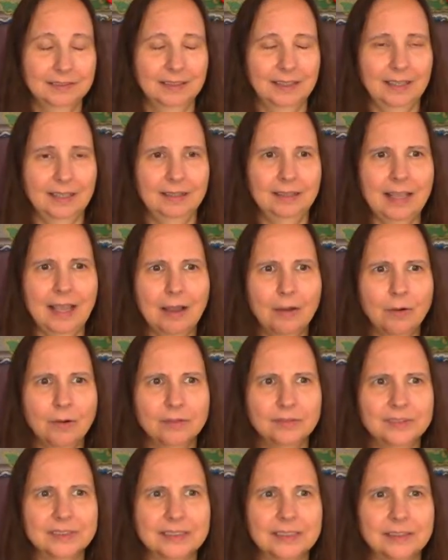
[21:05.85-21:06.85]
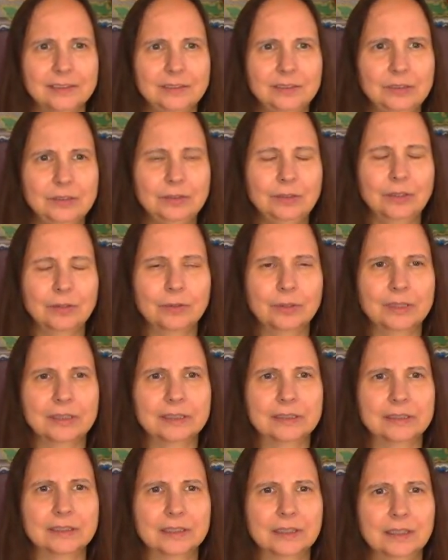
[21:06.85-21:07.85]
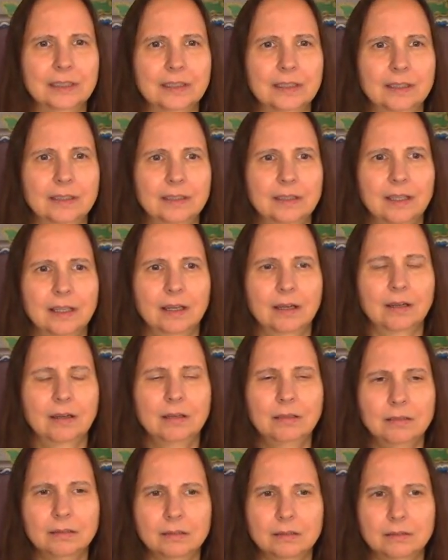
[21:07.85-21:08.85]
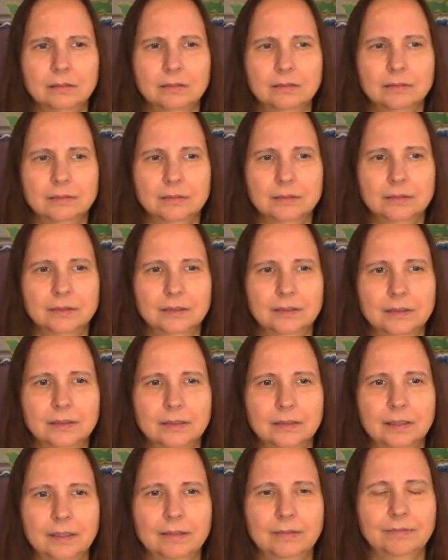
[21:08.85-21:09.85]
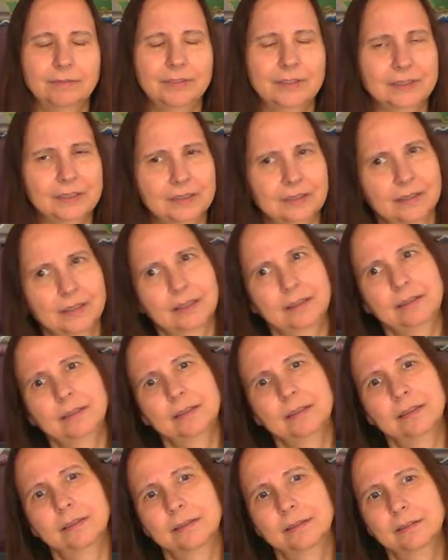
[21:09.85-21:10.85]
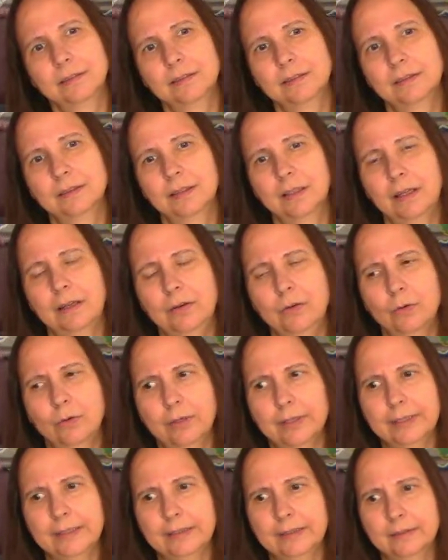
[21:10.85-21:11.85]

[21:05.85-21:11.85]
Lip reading: And now all of a sudden you notice that, oh, I'm feeling kind of annoyed.